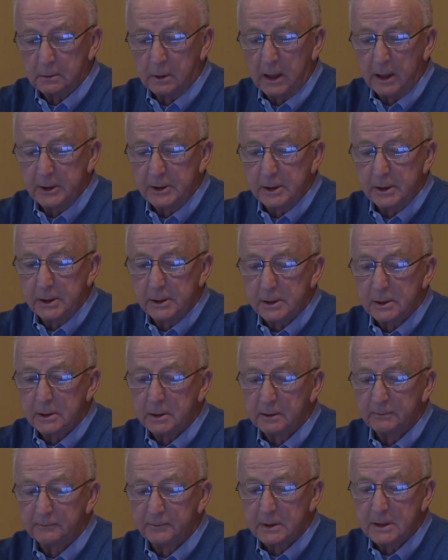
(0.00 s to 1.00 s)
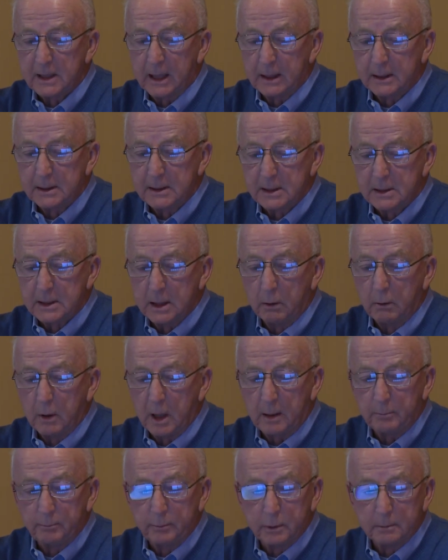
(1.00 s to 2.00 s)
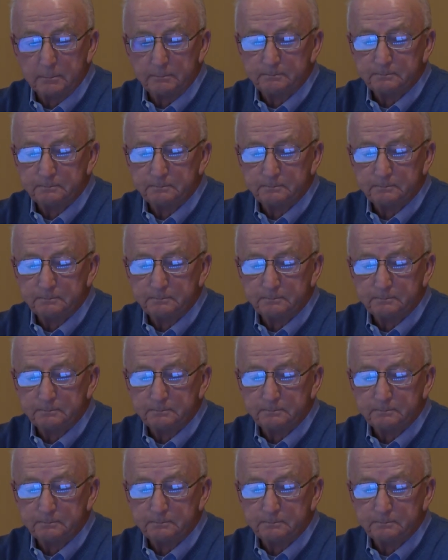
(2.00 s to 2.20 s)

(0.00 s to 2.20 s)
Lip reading: crashes and fatalities go up.